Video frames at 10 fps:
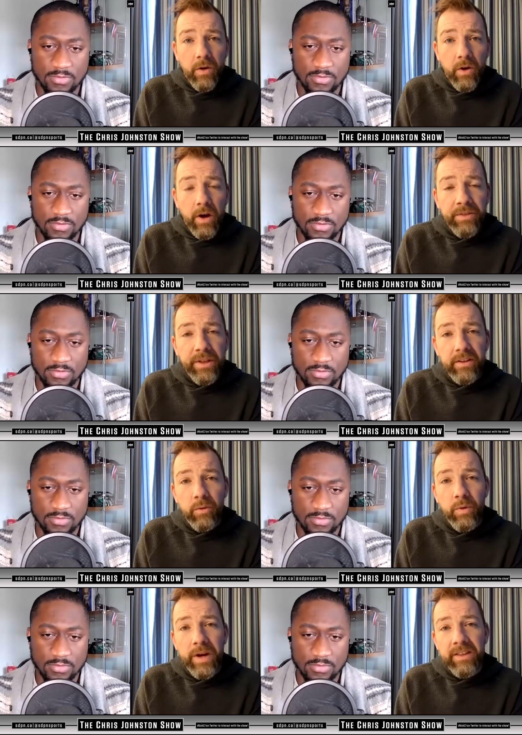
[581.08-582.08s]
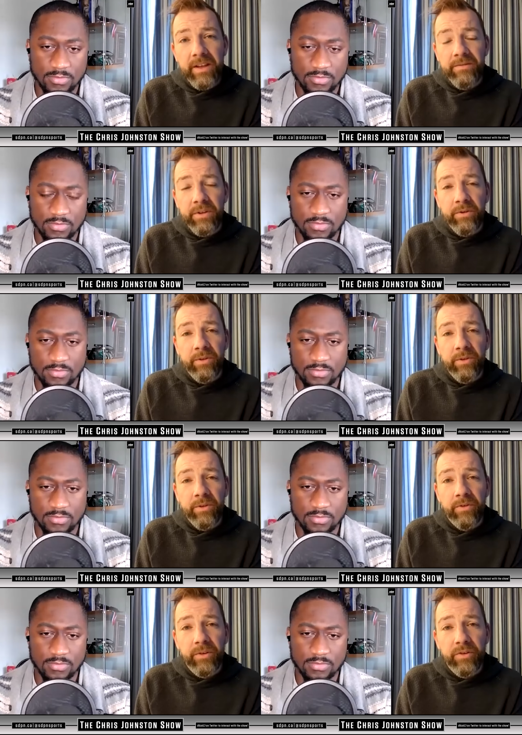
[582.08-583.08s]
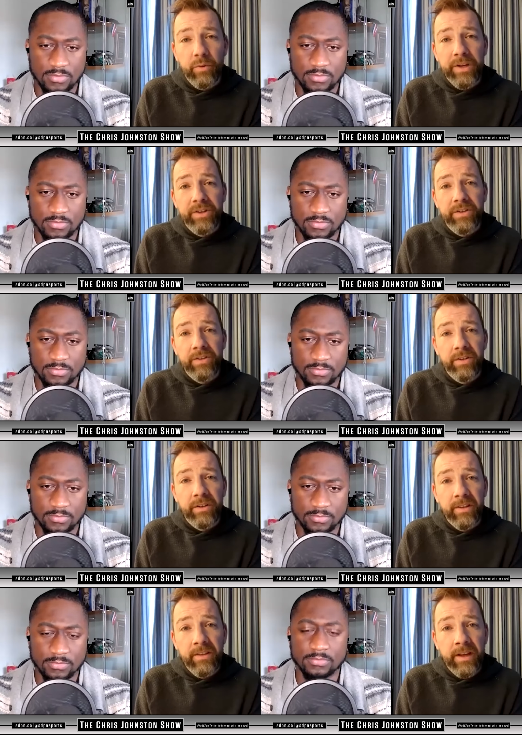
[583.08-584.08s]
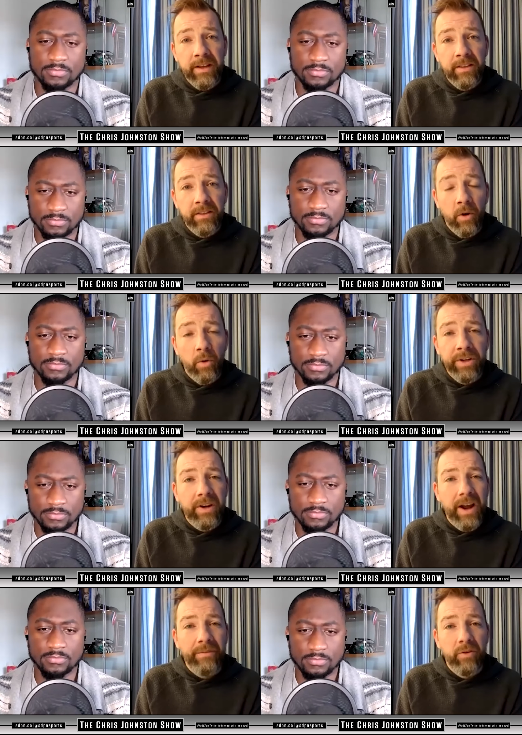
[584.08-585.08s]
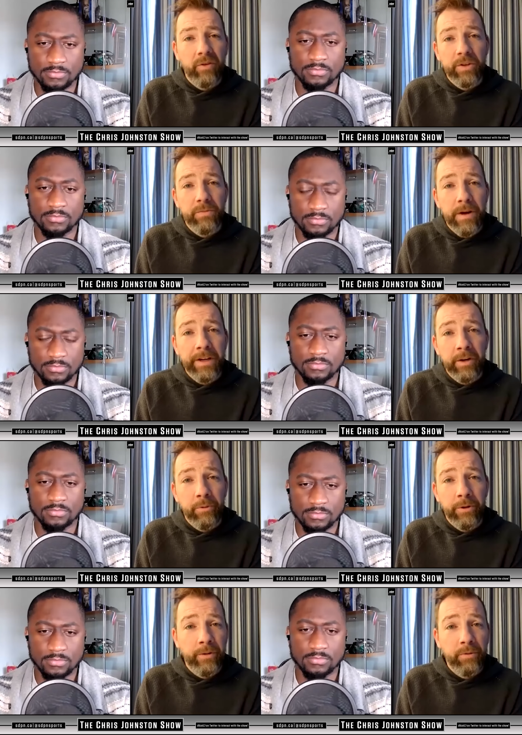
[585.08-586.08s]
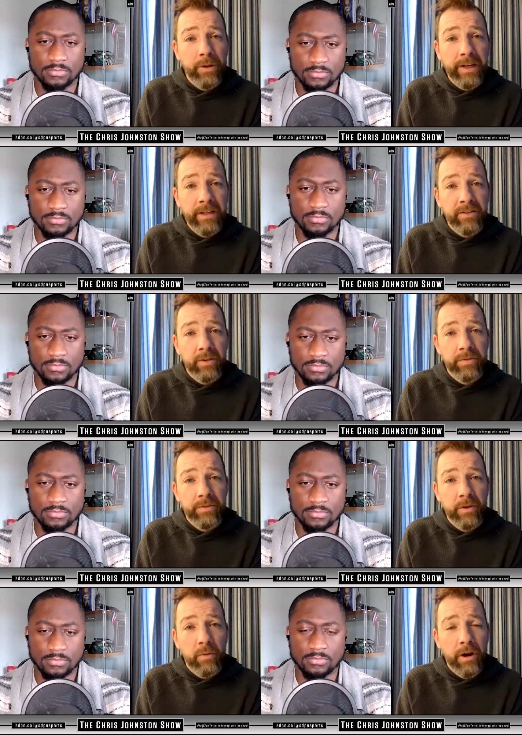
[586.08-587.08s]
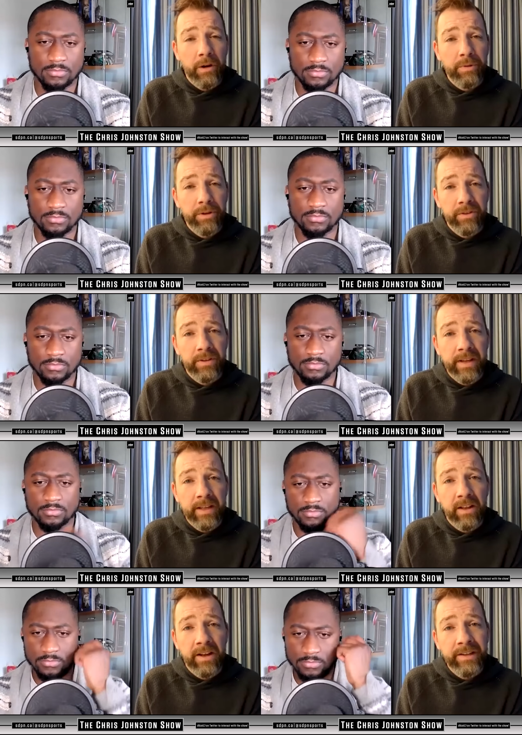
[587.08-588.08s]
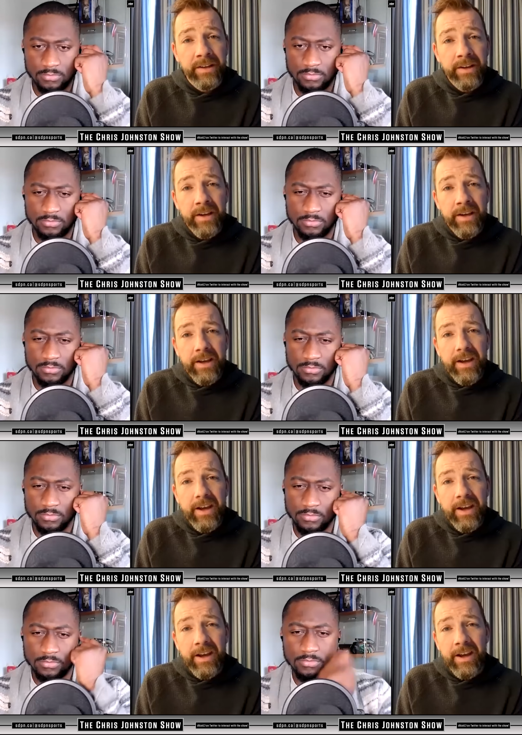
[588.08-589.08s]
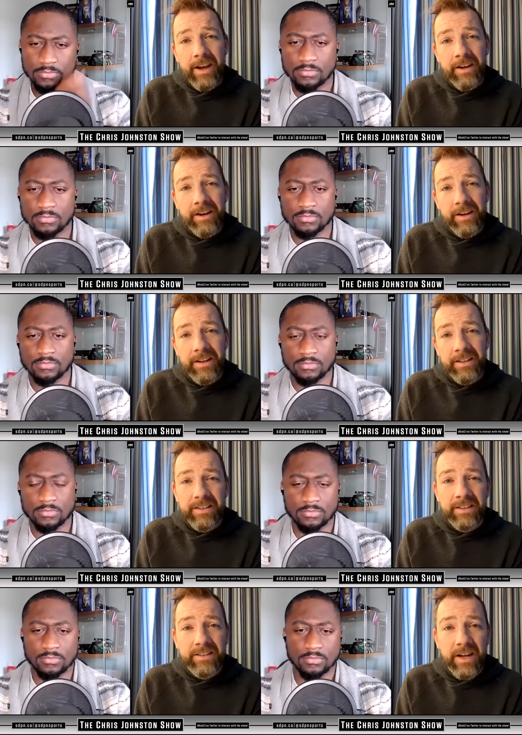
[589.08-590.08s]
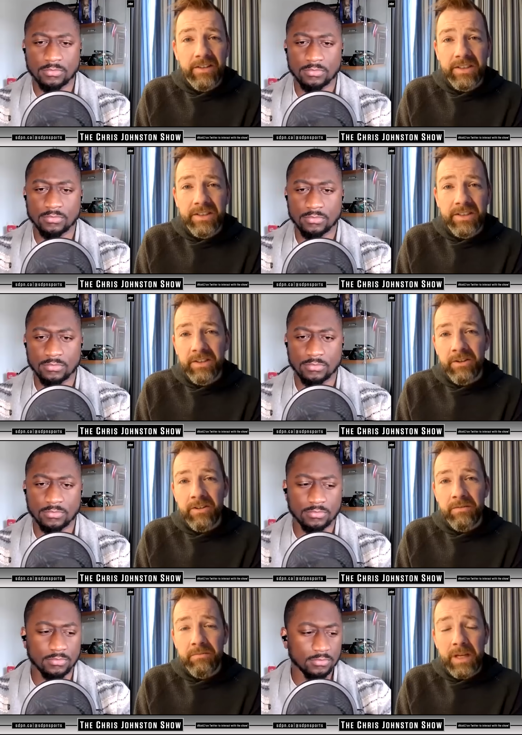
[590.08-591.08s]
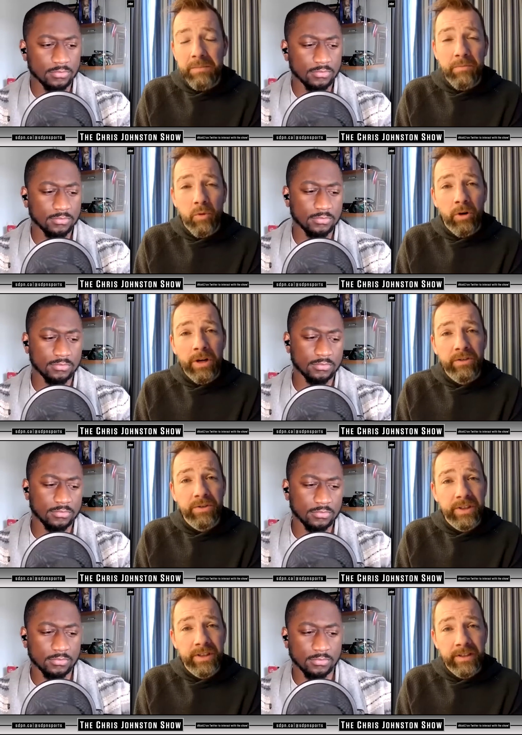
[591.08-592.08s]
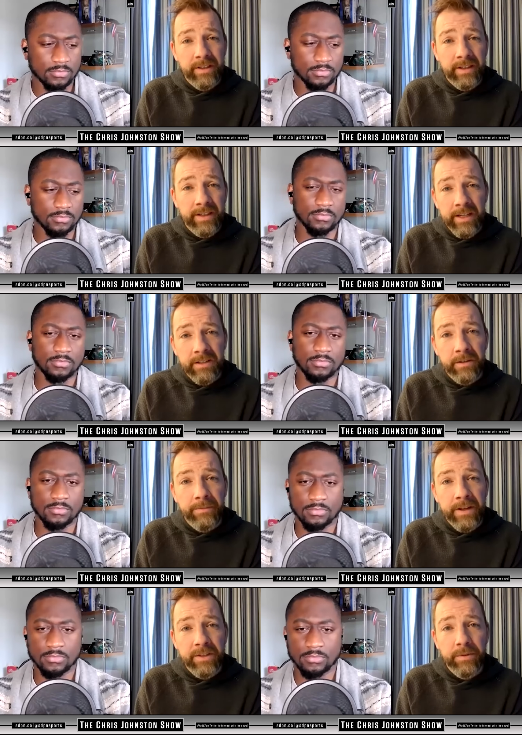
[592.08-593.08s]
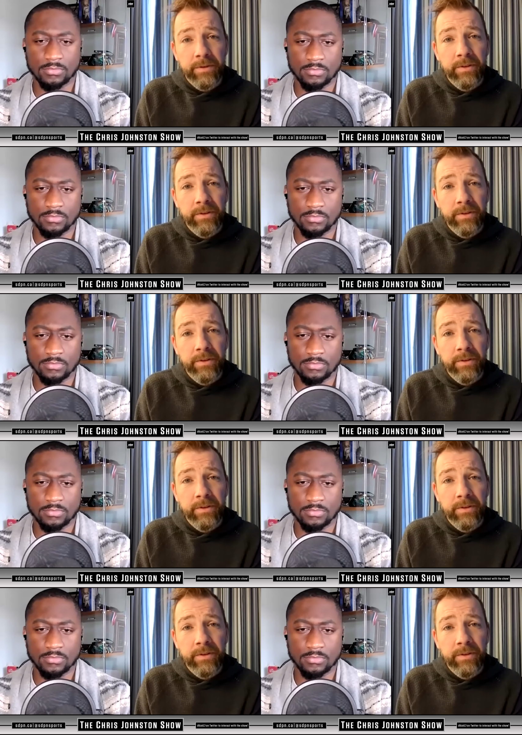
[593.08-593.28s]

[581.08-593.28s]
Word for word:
Speaker 1: I think the way they view their situation, like they're only going to have so much money to put into play in terms of acquiring players at the deadline. And it, it sounds like they're maybe more interested in, in getting a defenseman